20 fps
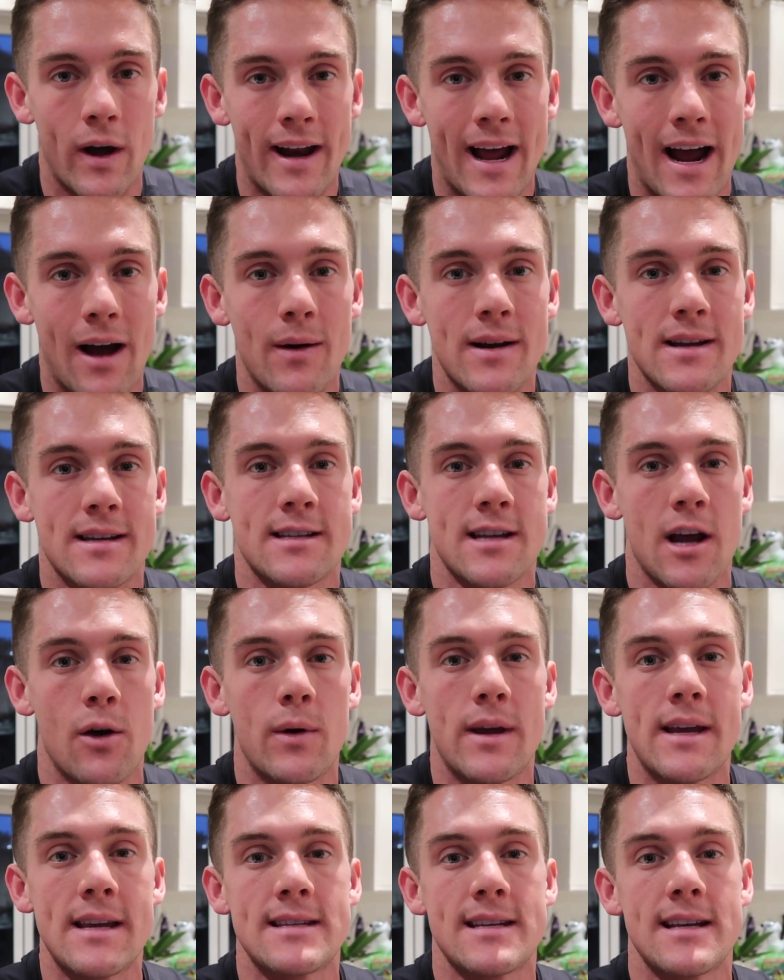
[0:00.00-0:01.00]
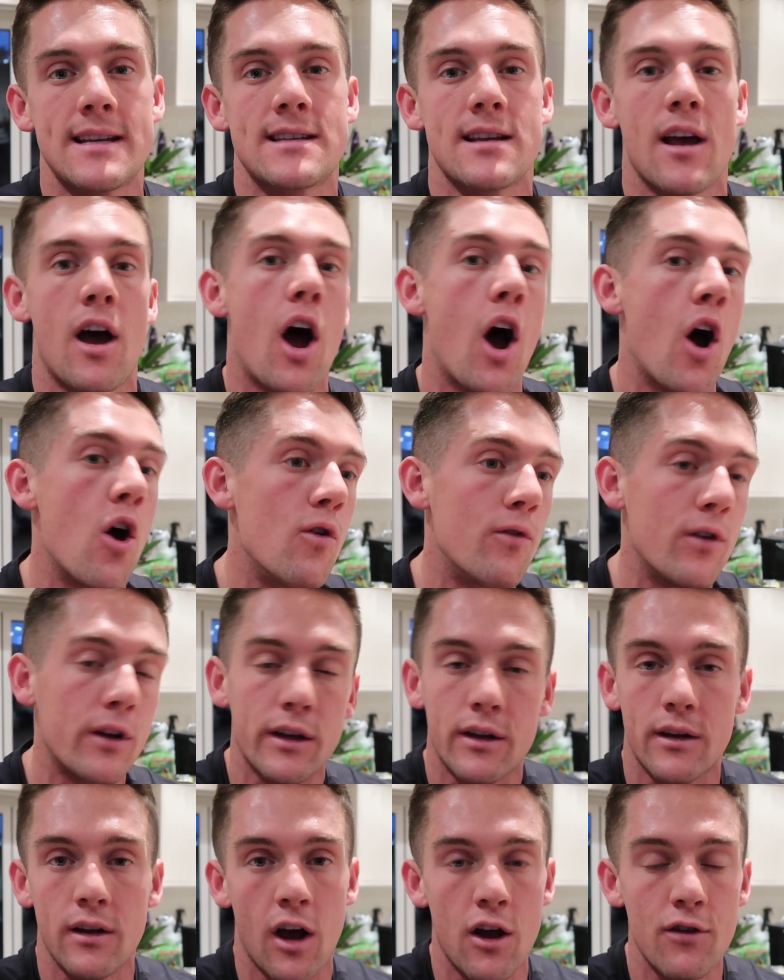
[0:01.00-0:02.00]
and how it's so easy to
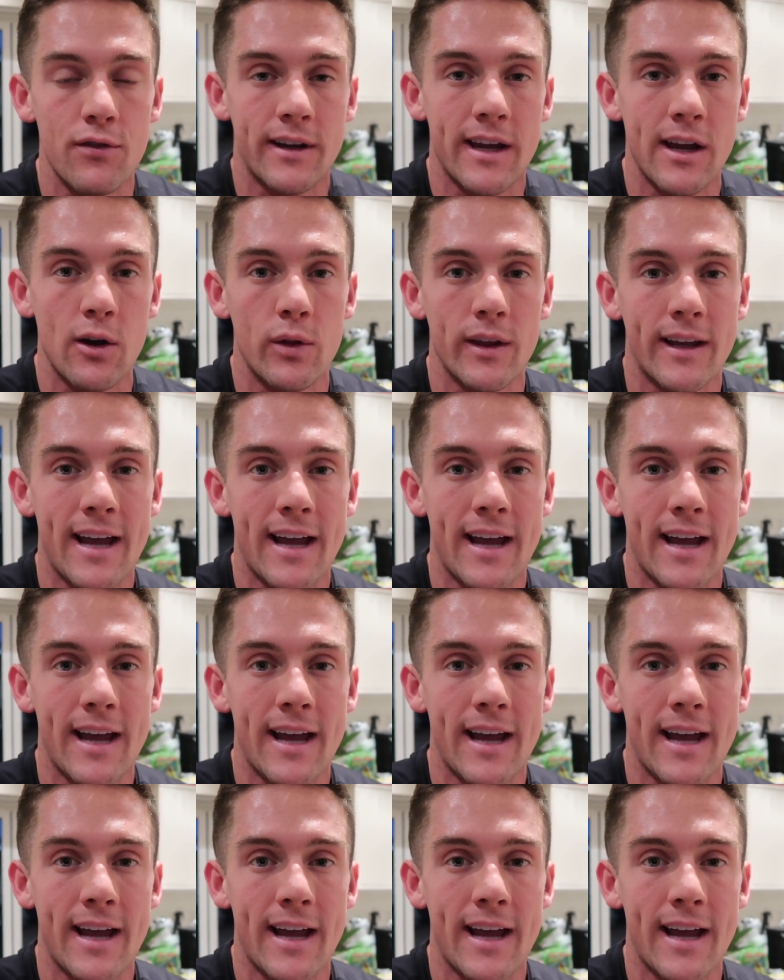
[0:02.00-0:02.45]
overkill